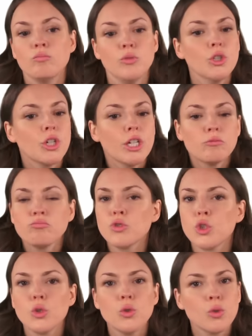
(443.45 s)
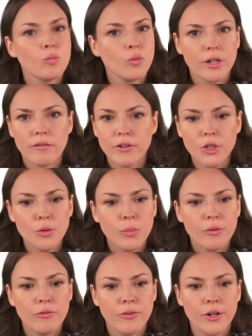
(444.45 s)
You can choose whatever you
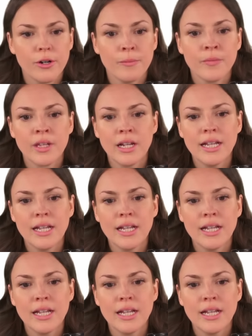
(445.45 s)
prefer.